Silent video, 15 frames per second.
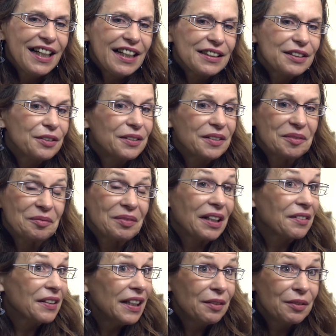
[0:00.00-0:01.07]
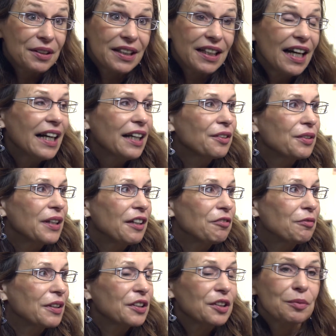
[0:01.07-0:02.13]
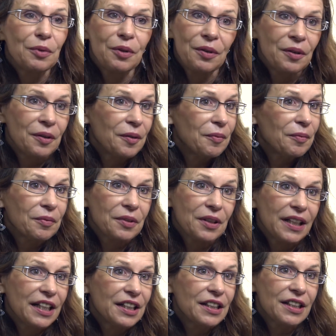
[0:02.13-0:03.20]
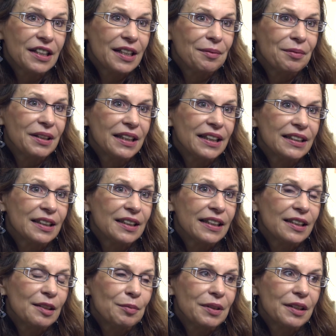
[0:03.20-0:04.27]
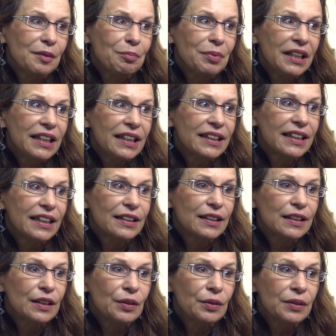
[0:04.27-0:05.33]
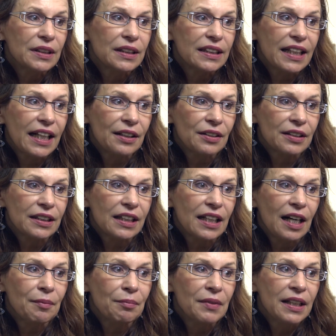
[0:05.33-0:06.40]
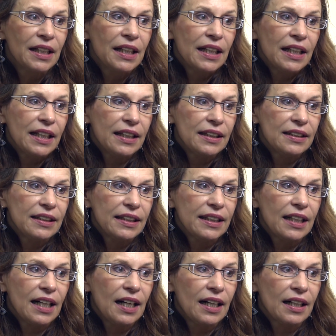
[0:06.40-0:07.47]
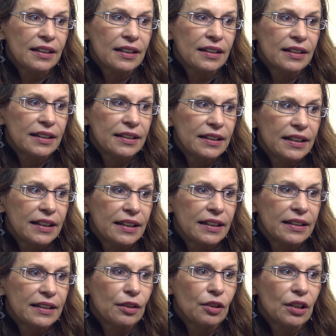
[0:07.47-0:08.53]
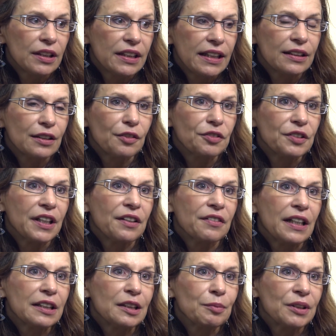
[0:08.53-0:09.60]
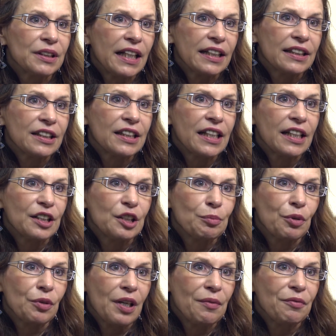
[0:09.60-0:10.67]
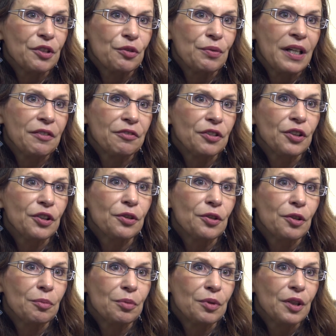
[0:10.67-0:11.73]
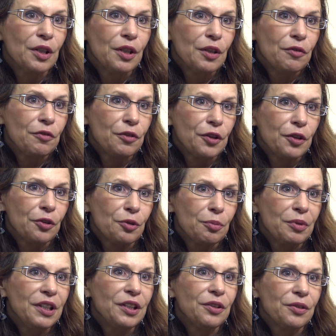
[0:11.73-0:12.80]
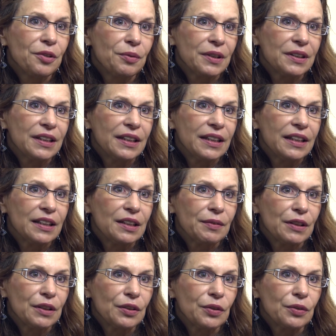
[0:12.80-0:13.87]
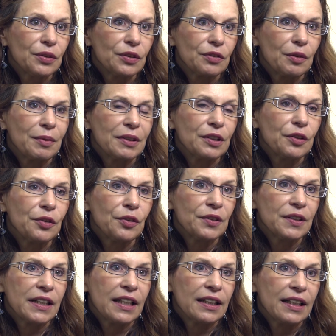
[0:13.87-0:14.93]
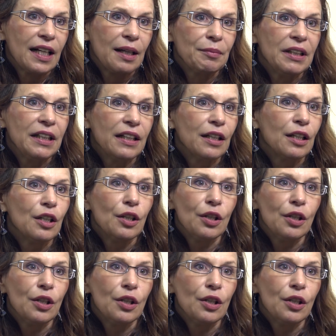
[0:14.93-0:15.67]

So I really would like to have much more relationship, and it's a little bit a pity that students cannot come in the cadre, in the context of the Erasmus exchange program which we have in Europe for European universities, where students from other universities can come here